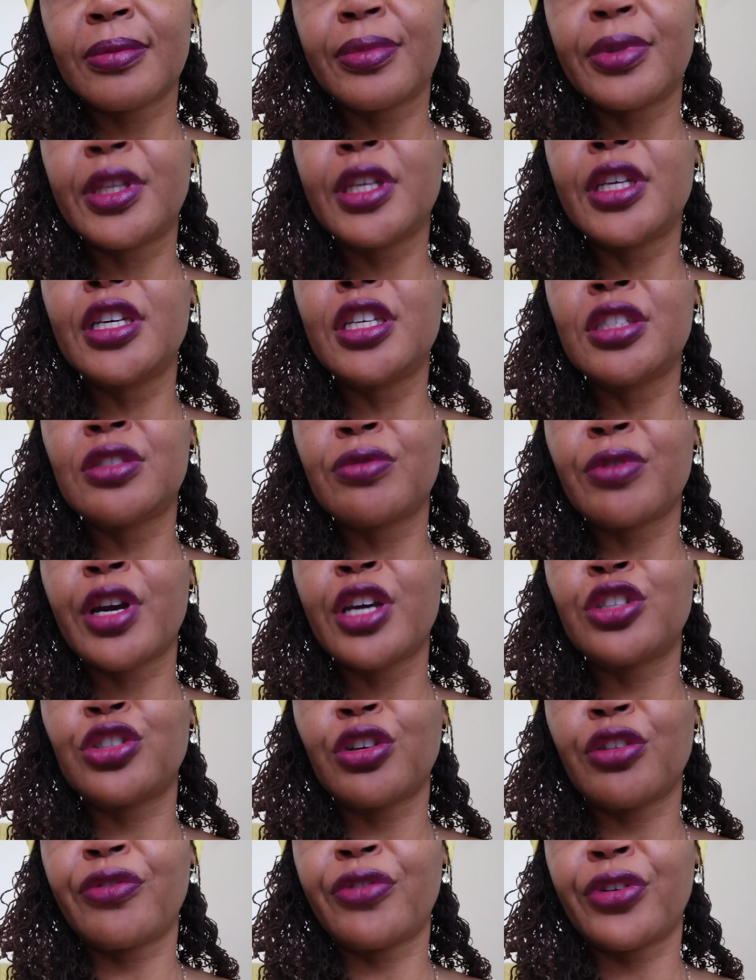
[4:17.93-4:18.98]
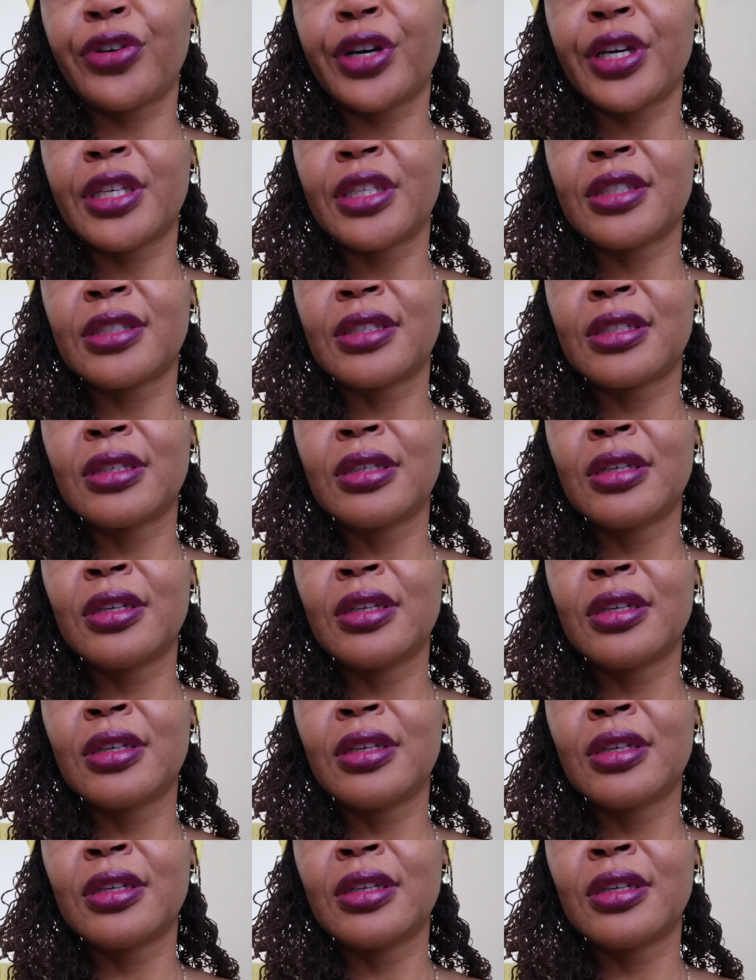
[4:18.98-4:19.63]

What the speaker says: Please raise your voice.